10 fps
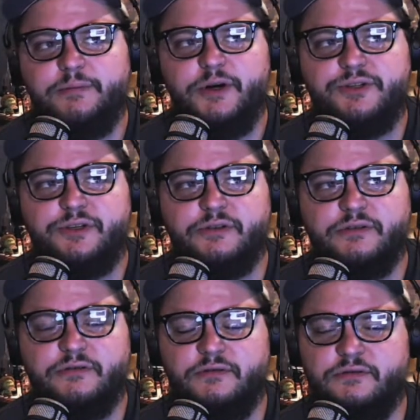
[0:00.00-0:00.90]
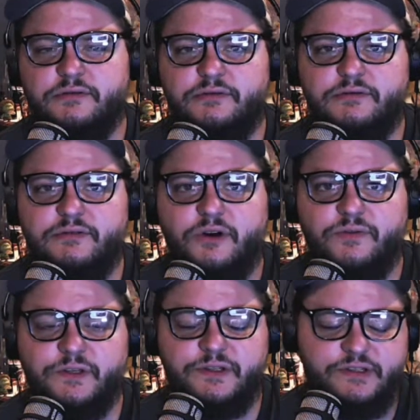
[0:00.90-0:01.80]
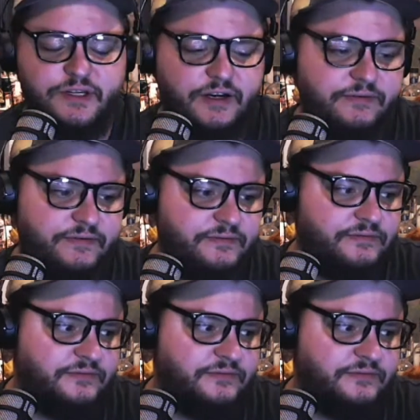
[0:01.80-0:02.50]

emotional over this stuff.